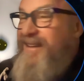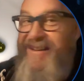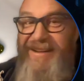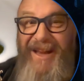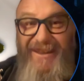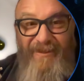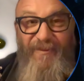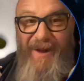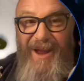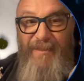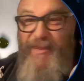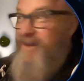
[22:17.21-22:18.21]
Not the
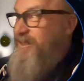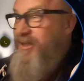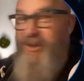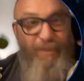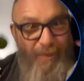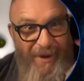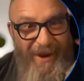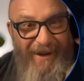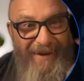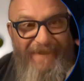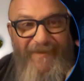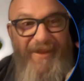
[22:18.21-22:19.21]
fine print, just the print.
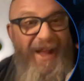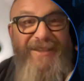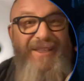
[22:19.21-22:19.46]
Not